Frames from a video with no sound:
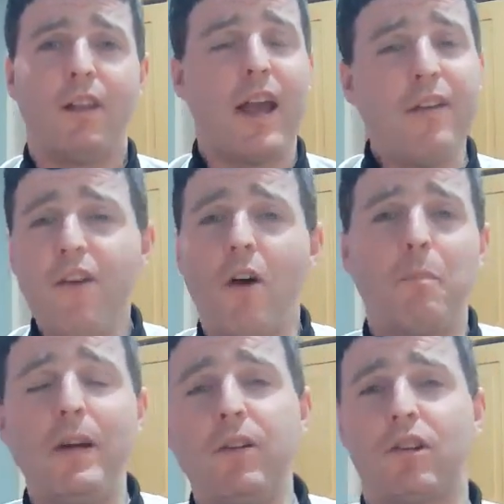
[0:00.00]
They've
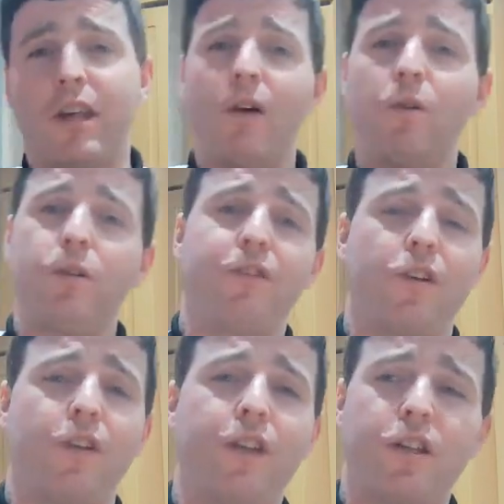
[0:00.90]
not been unsettled. They've
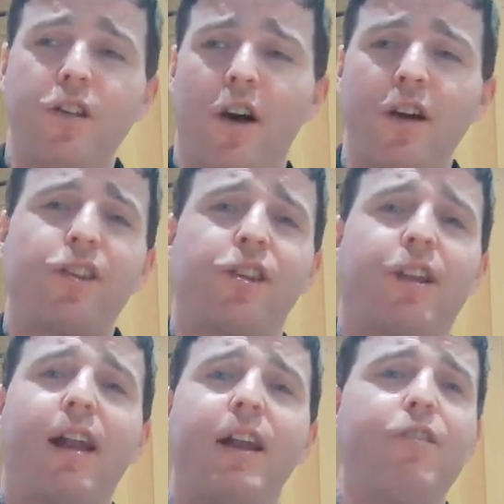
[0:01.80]
gone on this nice
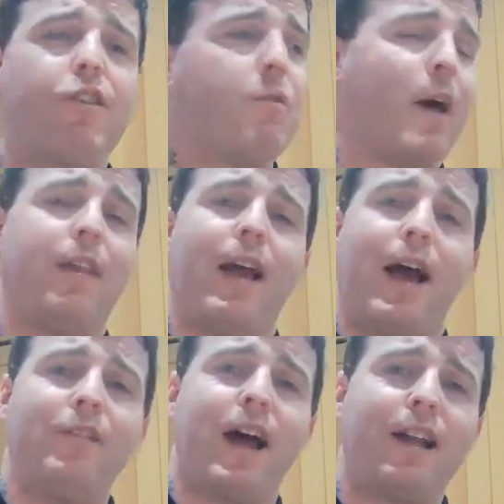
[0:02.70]
steady run where they
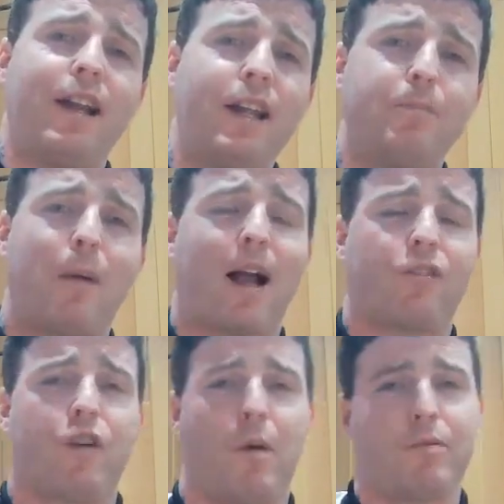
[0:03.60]
haven't had any
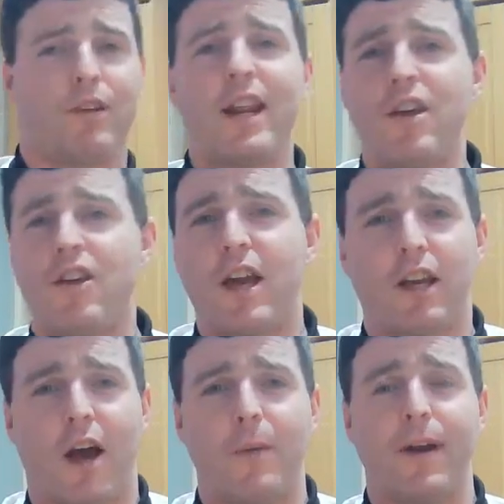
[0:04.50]
backdrops and any
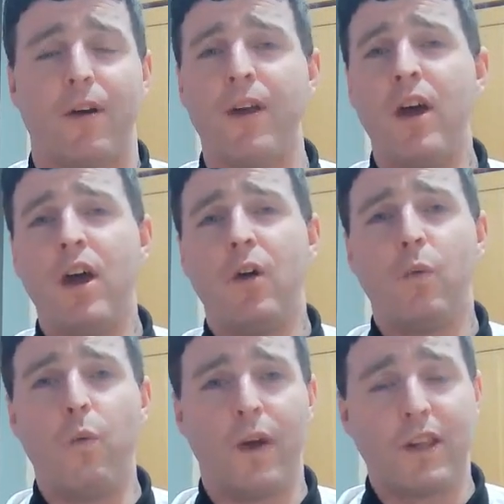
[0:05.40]
shit going on.
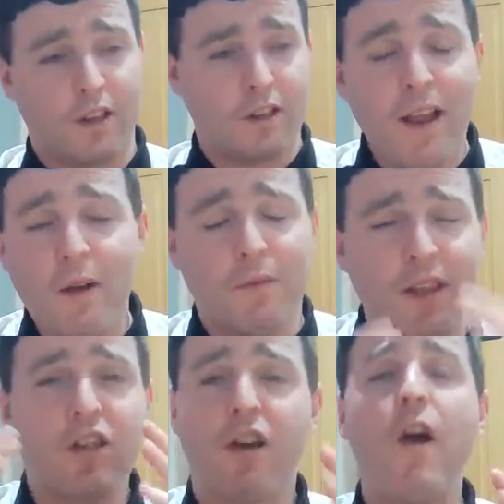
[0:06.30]
This
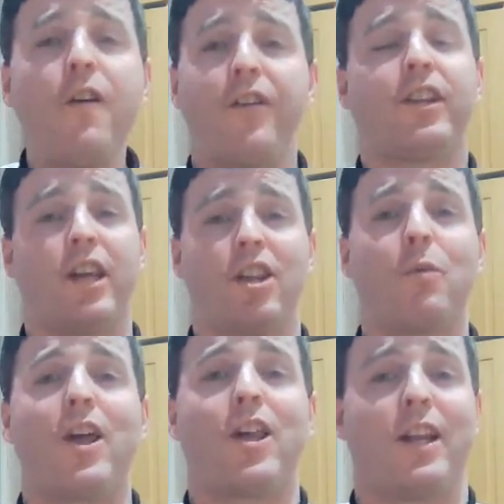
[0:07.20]
COVID
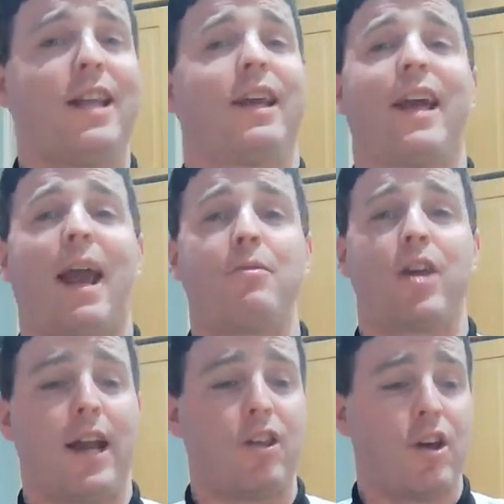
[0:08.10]
situation is a game
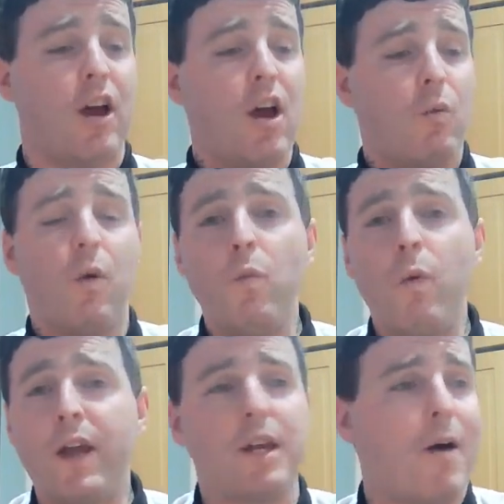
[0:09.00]
changer. One
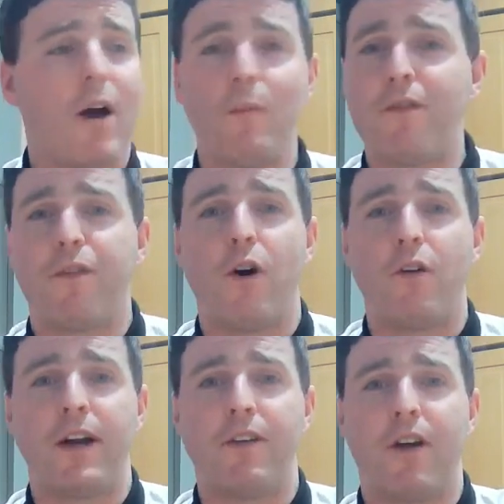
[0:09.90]
week you might win
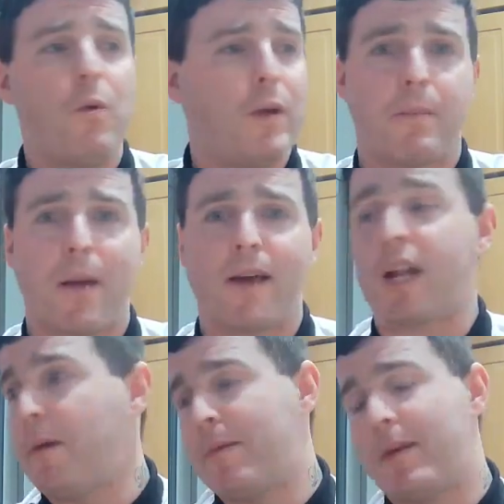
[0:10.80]
4 in a row with your
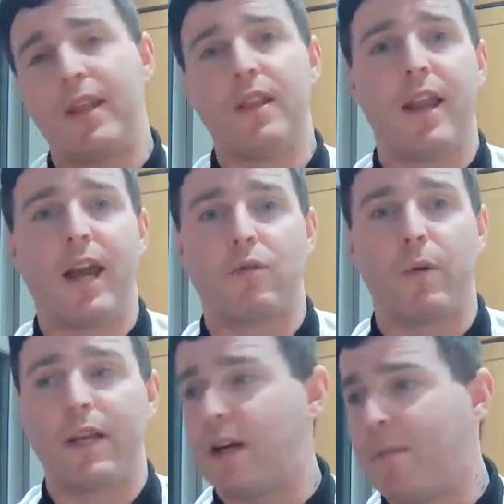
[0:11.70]
best team, and then the next
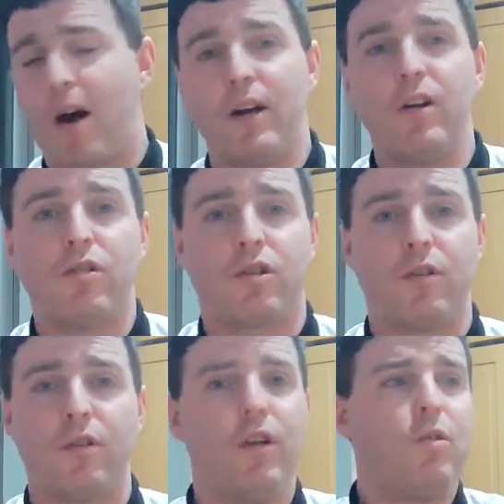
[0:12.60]
week you might
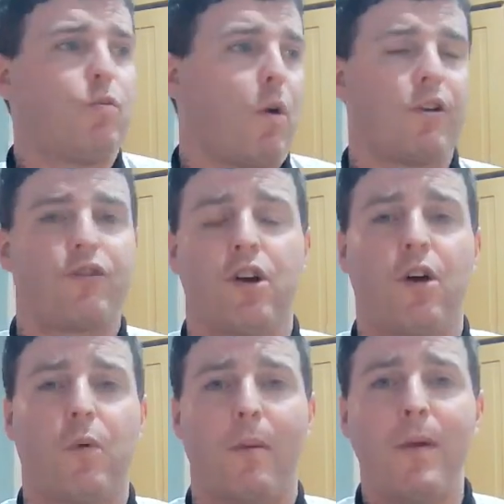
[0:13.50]
lose one and
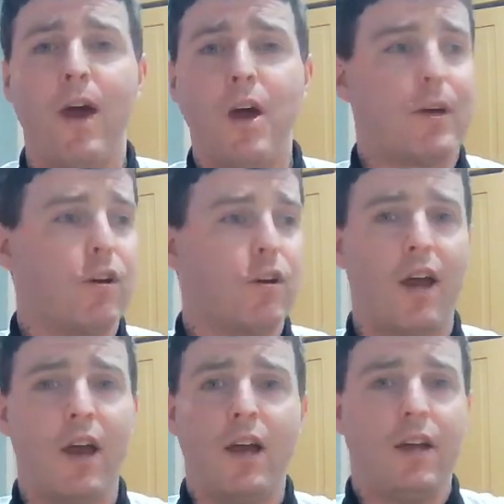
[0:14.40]
draw one
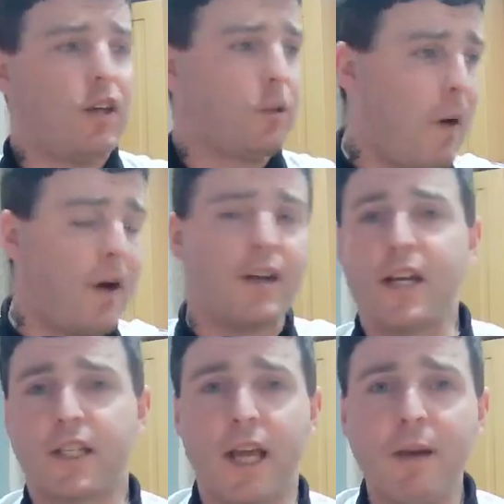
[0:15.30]
because your spine of
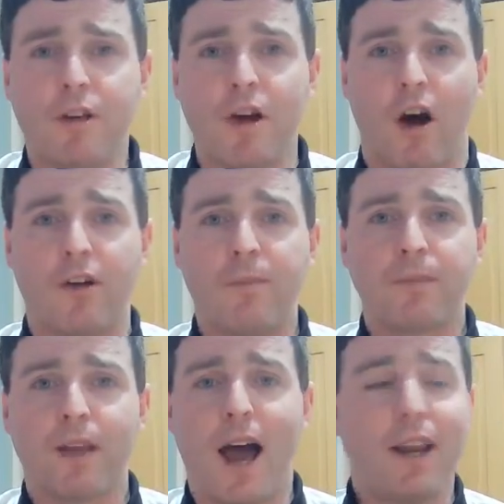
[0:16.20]
your team's gone.
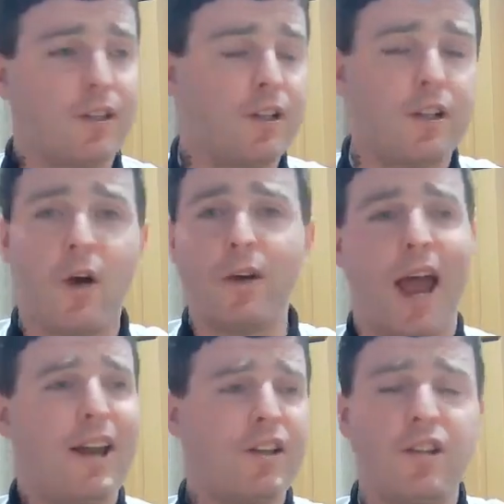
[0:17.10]
Alisson, the goalie,
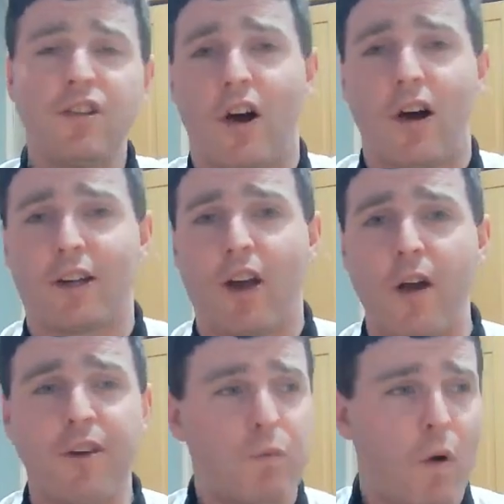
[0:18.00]
Edison's not had
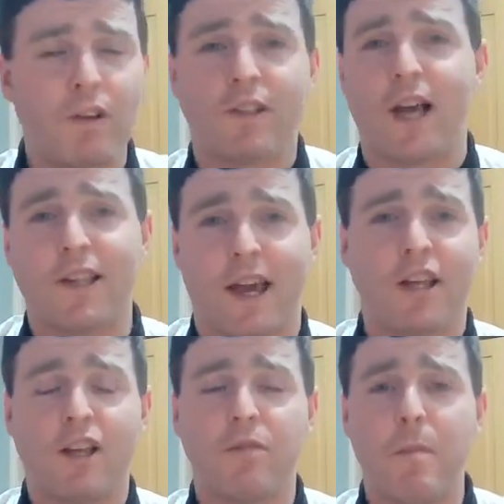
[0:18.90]
COVID once, has he?
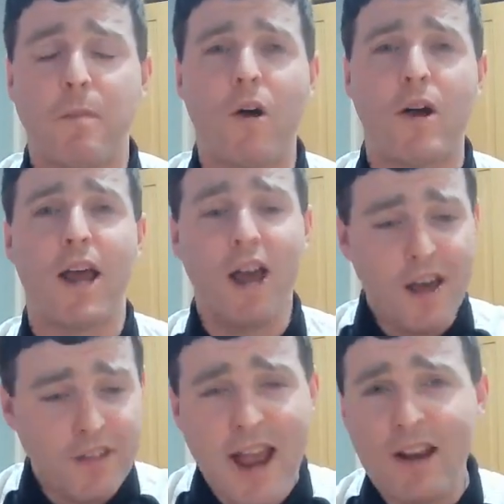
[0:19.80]
This is my point.
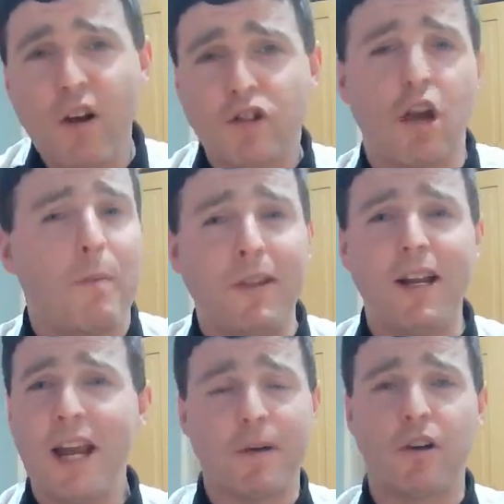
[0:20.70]
They're not top of the
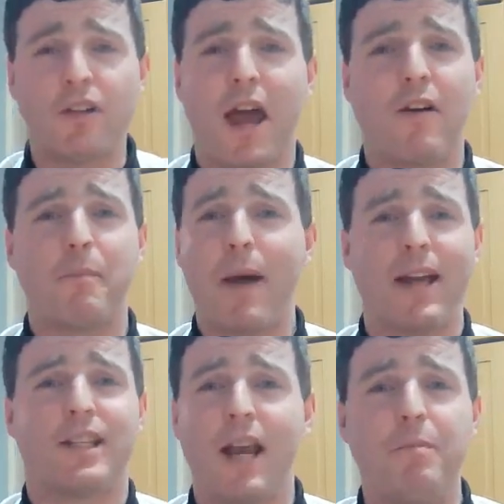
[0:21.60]
league because they're a
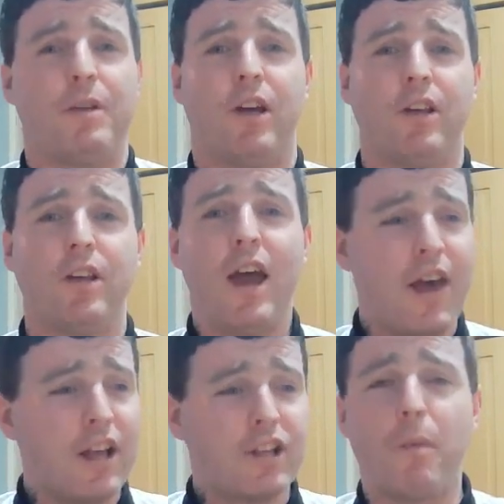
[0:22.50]
better team than us.
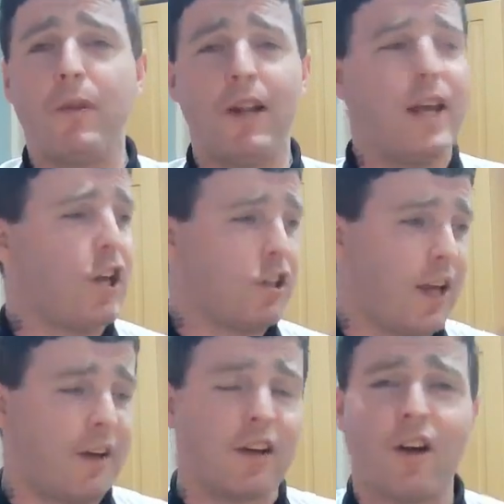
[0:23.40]
They're top of the league because
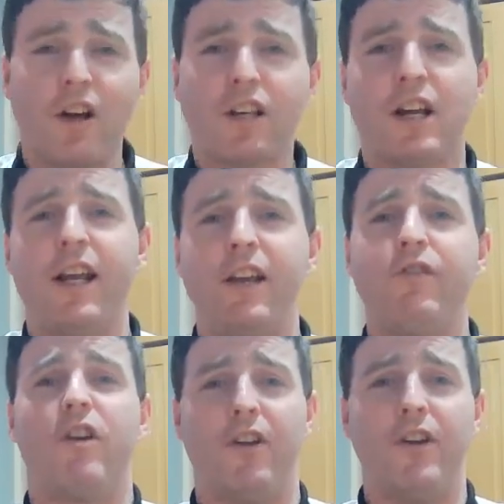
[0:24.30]
they had a nice
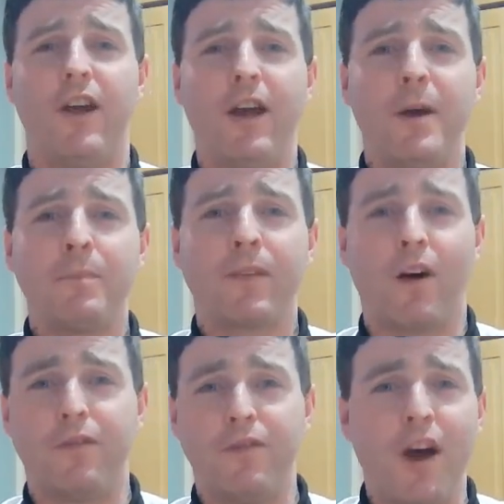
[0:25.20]
clean run
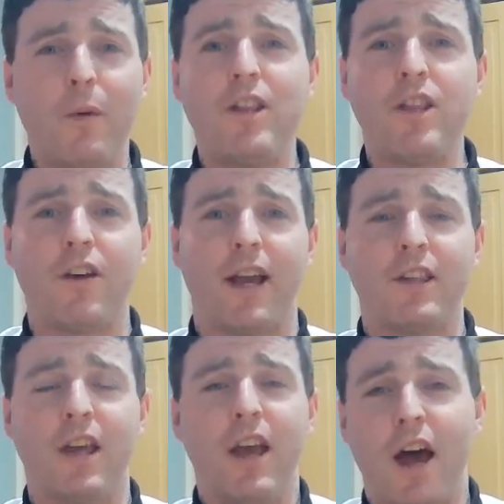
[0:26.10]
of no
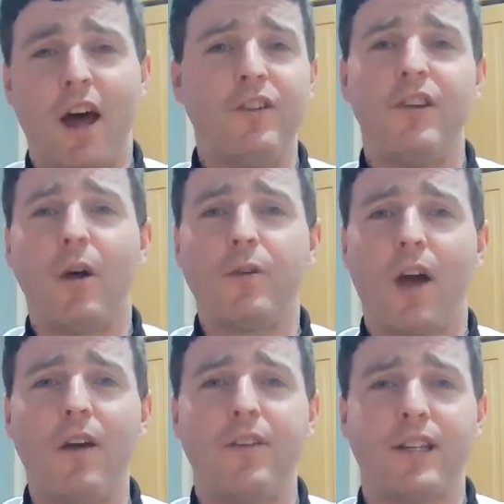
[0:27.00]
injuries and no
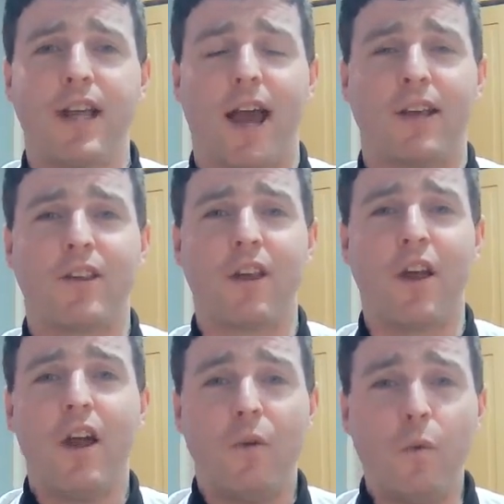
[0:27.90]
COVID tests.
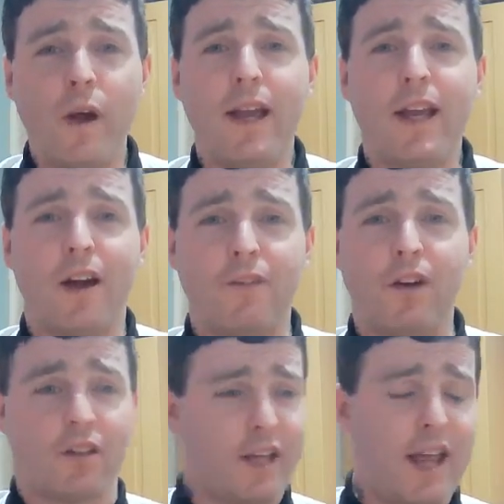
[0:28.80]
We have
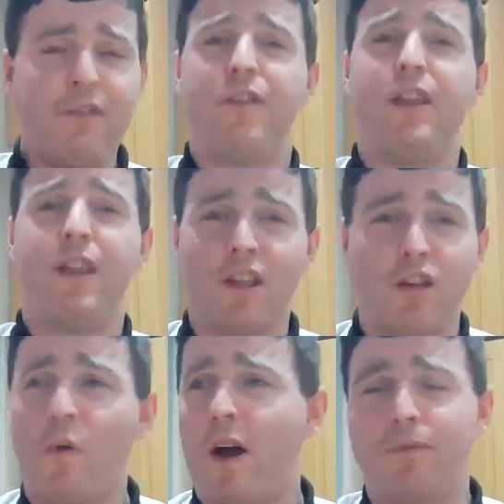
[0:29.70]
lost, even for
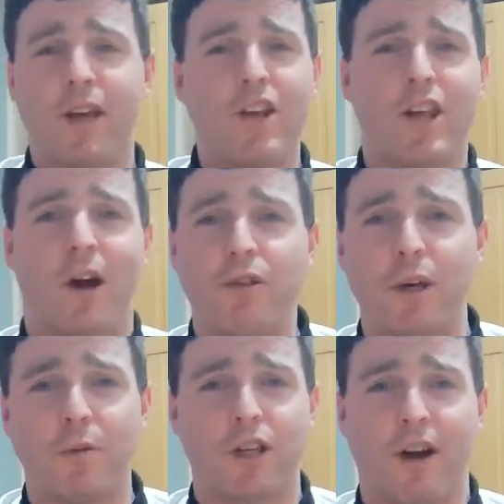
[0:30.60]
this is why I'm saying
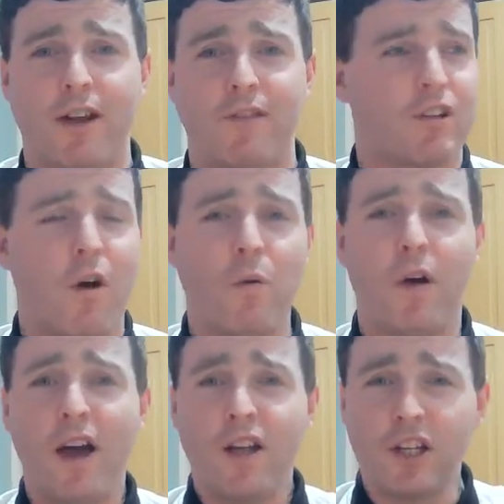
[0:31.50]
Chelsea was a great result.